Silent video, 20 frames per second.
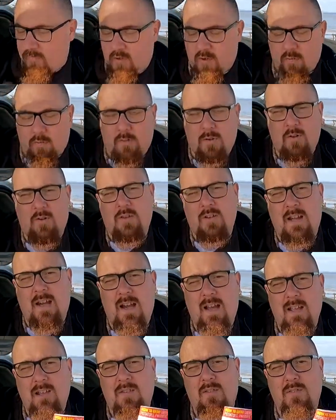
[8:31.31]
a couple of good
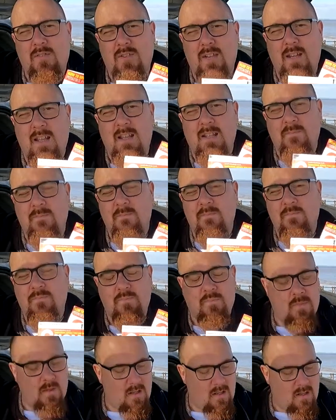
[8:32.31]
articles in it,
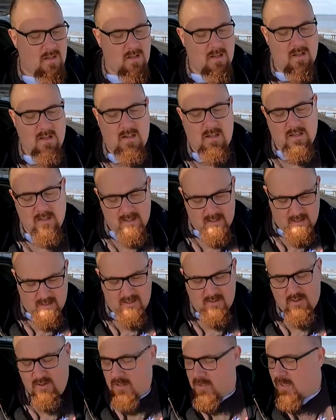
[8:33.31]
I think
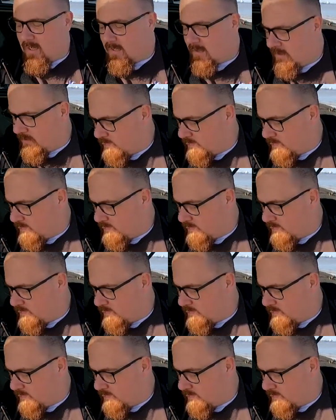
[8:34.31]
Kitchen Garden